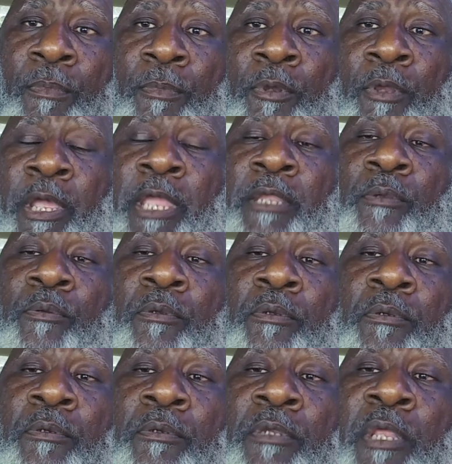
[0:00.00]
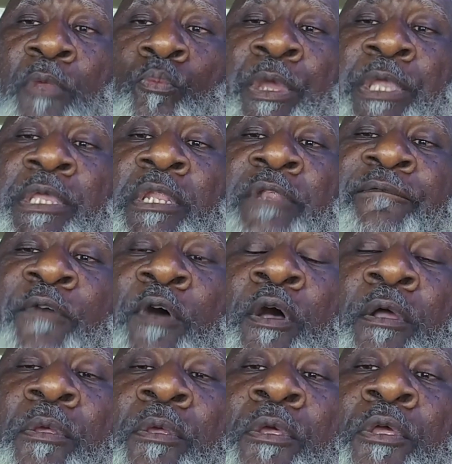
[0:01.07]
right? Wicked as fuck.
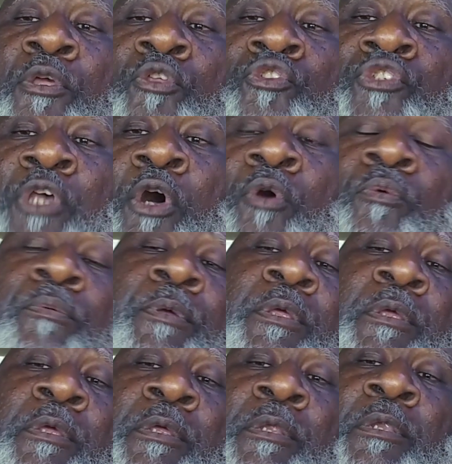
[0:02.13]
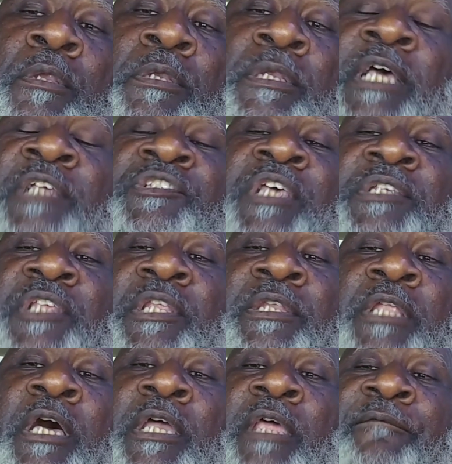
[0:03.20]
So that's just a
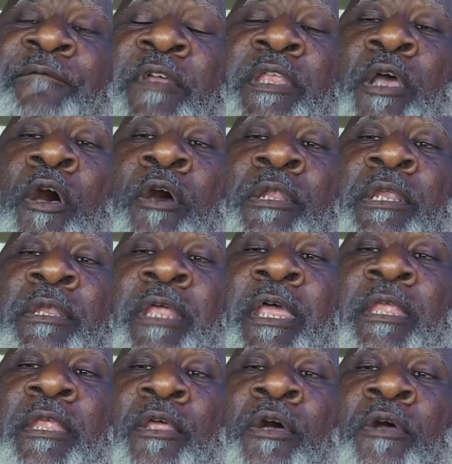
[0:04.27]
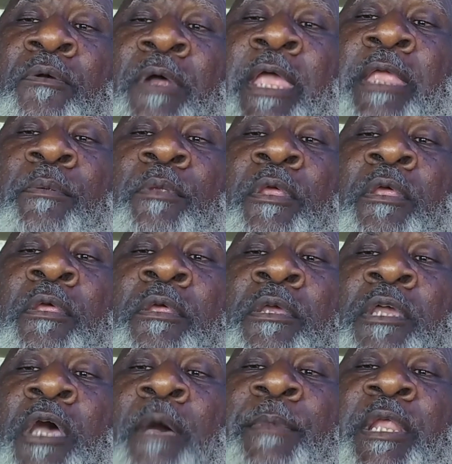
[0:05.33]
nugget for y'all today, all right?
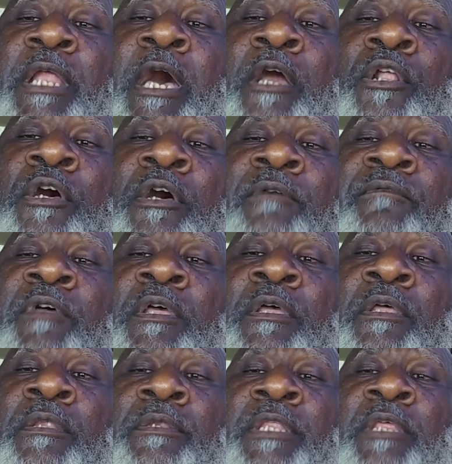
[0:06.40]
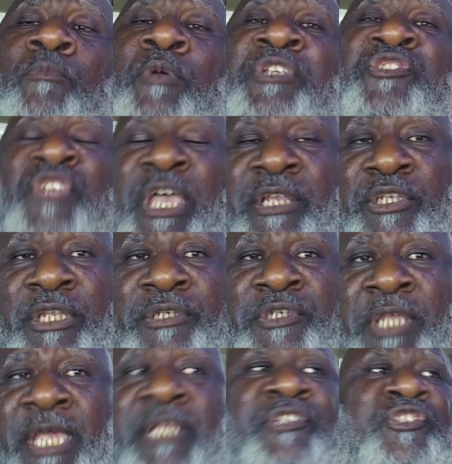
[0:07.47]
Coming out of the rejected
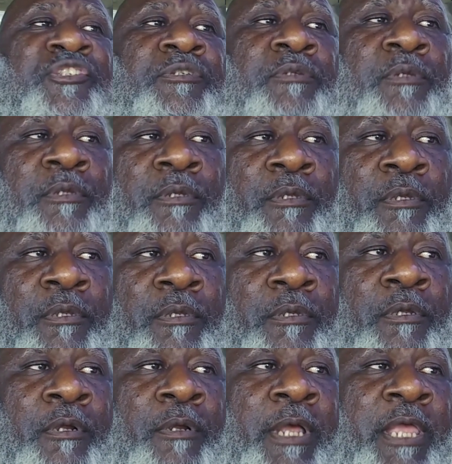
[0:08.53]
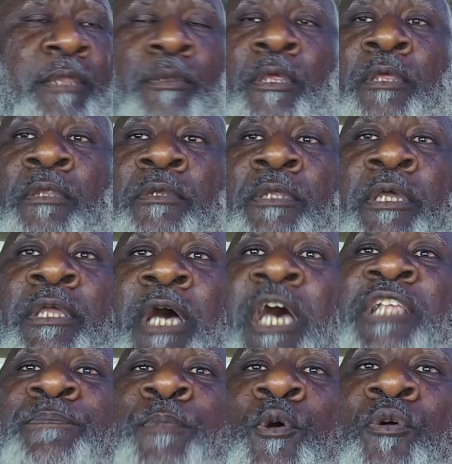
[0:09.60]
text, all right? The
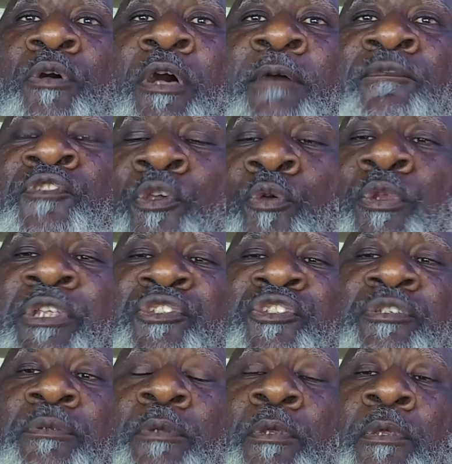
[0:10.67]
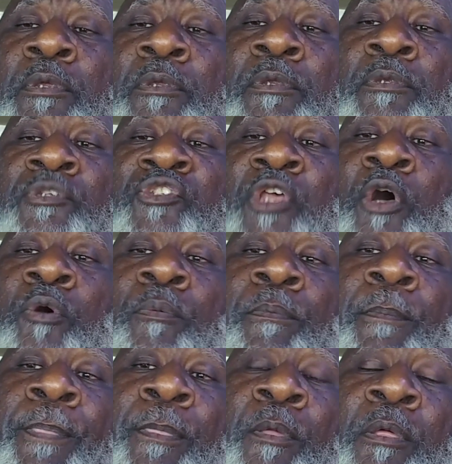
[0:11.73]
Gospel of Judas. So
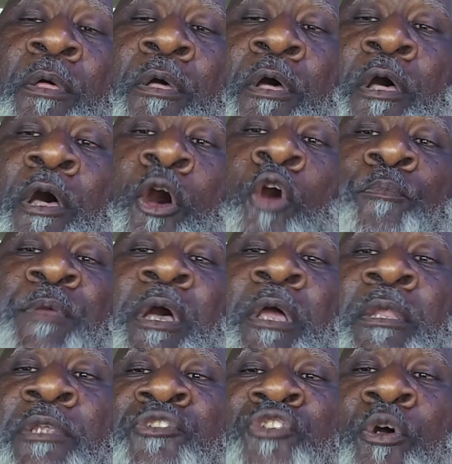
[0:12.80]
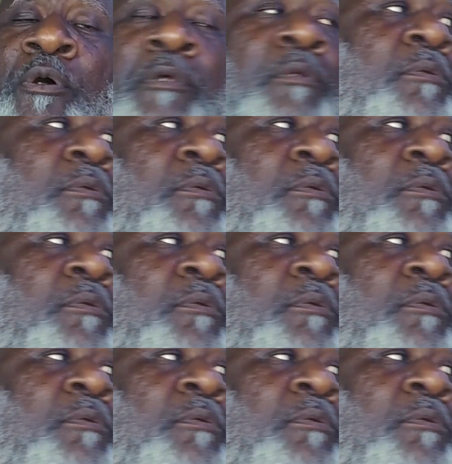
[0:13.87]
I hope y'all enjoyed